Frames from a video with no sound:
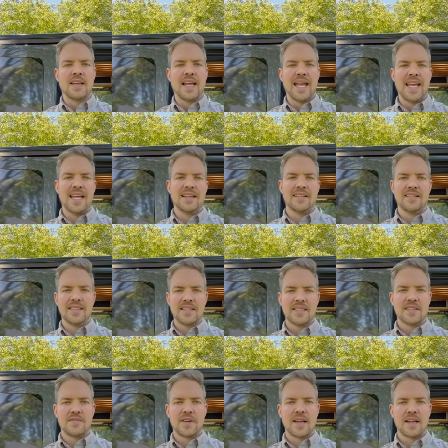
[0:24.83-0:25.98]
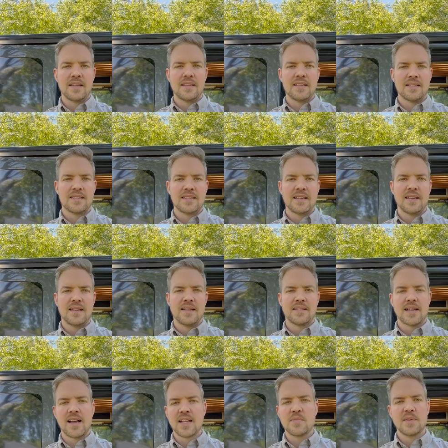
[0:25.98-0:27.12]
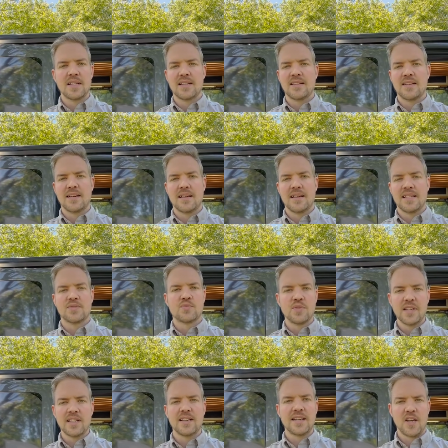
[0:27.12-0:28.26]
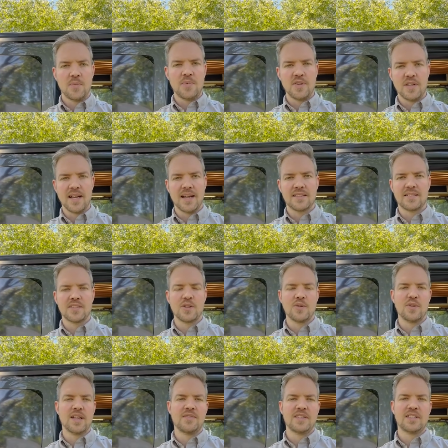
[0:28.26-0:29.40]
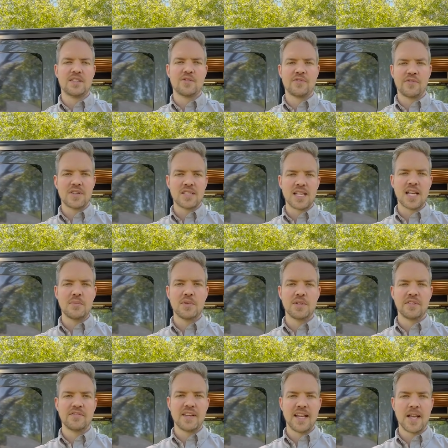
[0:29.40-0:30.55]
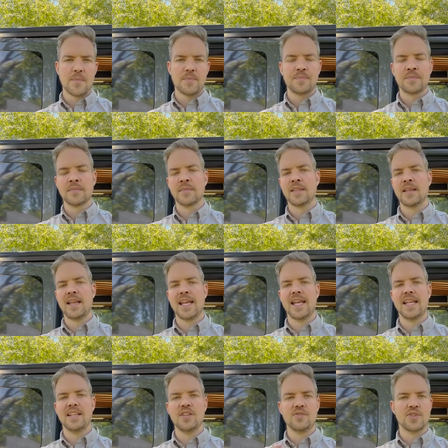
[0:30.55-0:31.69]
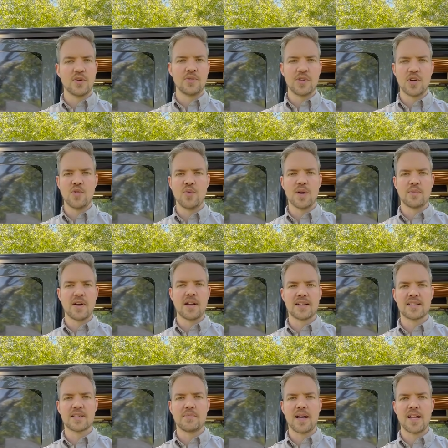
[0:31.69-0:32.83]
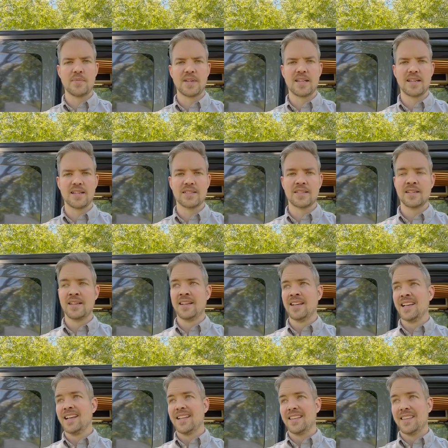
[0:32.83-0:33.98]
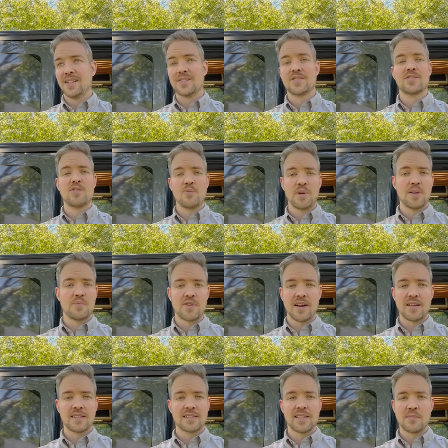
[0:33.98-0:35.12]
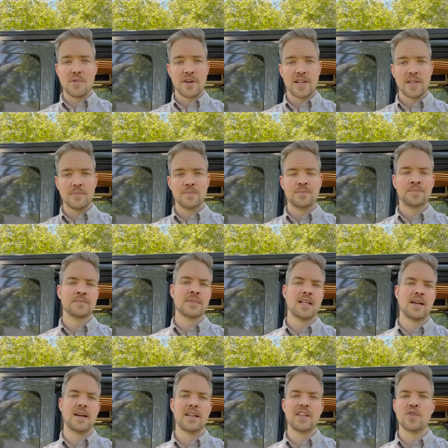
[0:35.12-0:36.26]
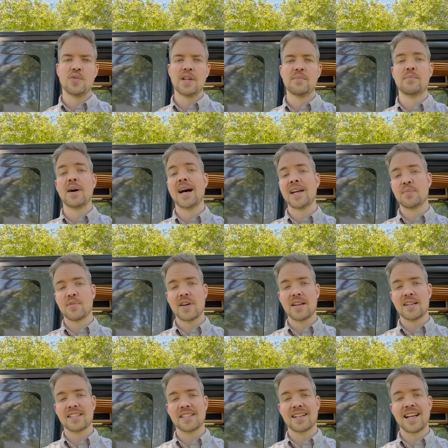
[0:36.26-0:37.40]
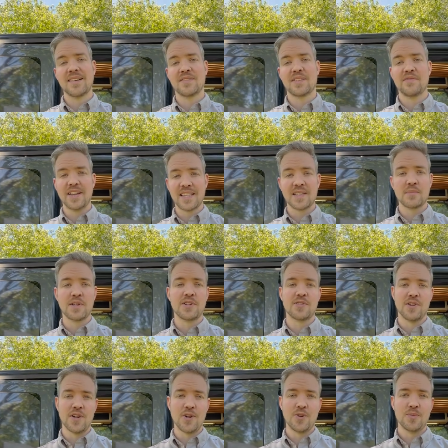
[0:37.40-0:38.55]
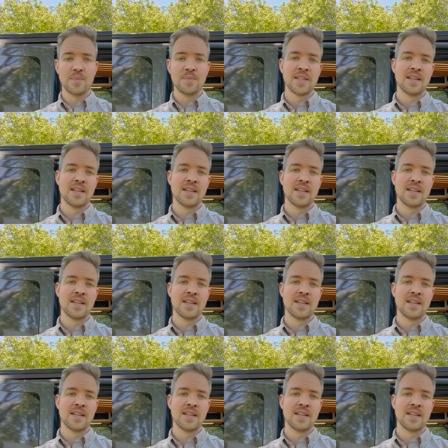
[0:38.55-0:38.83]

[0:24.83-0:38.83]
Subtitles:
And this document, it's really going to help you guys. So if it's your first time building a van and you don't know what products to buy because there's so many products in the market, you don't want to buy products and have to vet them on your own,